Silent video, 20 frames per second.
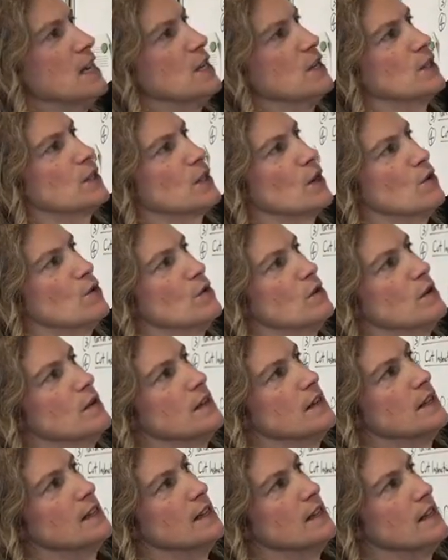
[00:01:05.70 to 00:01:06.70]
So
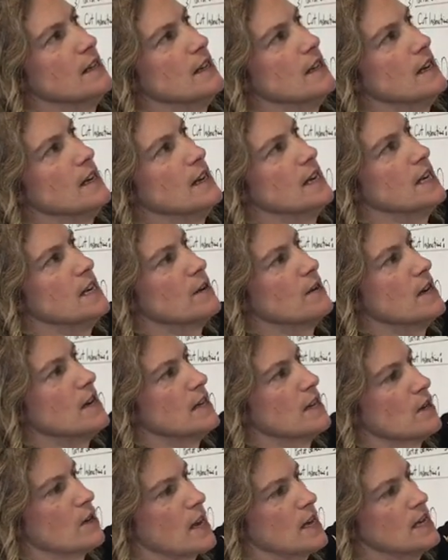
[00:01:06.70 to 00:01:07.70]

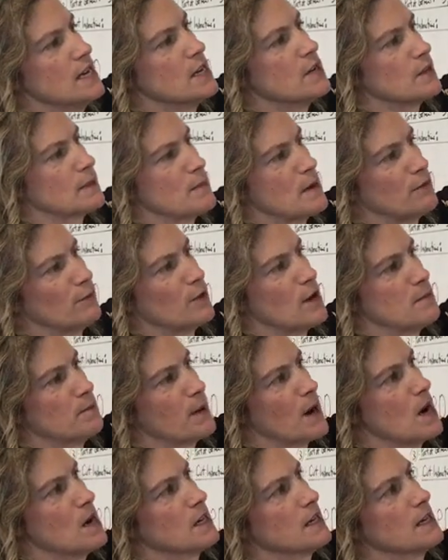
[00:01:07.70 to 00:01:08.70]
here's my front
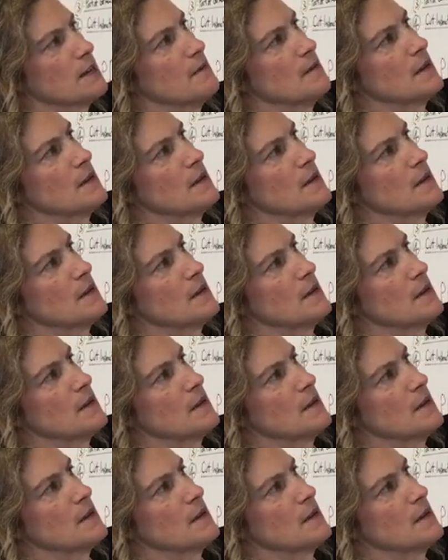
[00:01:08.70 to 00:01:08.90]
block,